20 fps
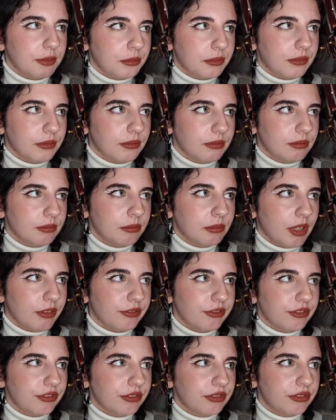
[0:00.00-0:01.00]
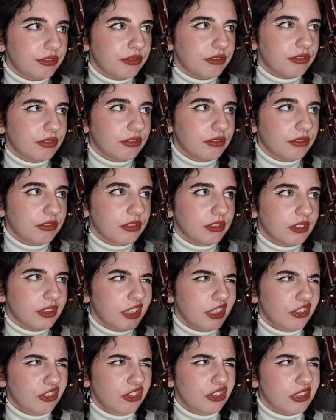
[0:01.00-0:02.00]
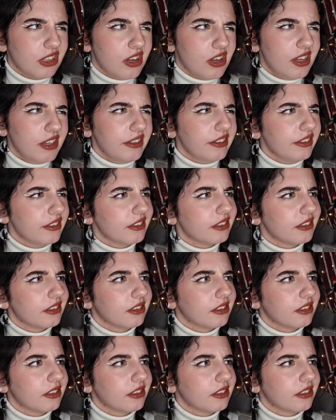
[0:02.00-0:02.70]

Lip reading: a month each side?